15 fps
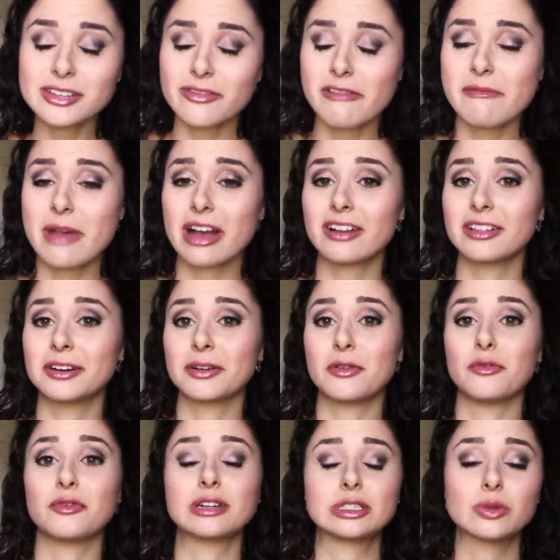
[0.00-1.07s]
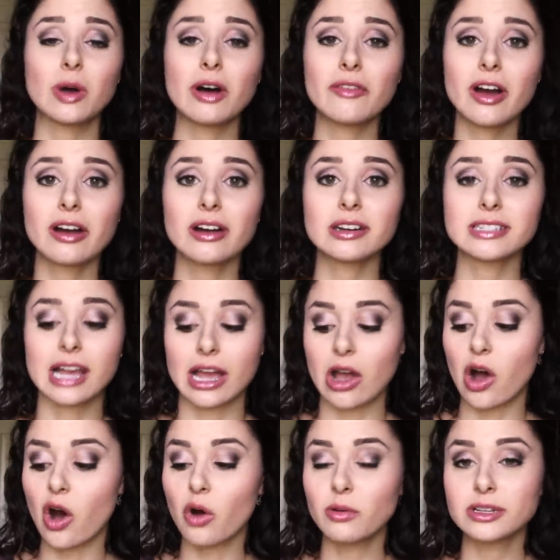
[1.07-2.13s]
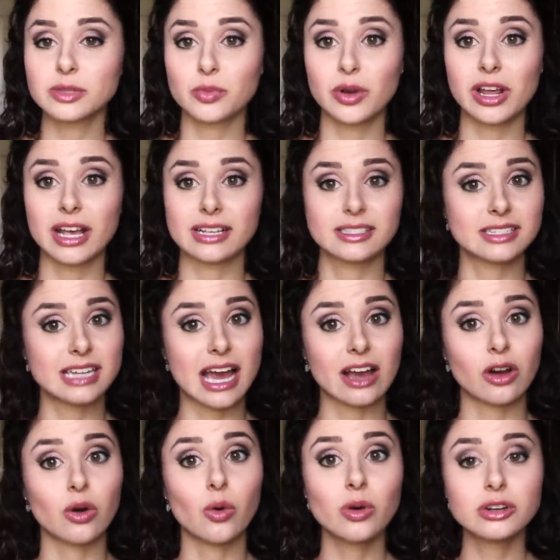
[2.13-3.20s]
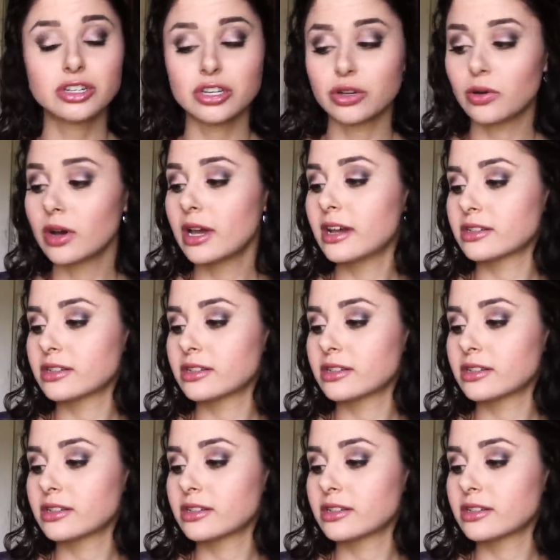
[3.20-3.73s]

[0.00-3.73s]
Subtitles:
if I'm at clinical for 12 hours, I always bring a snack or two.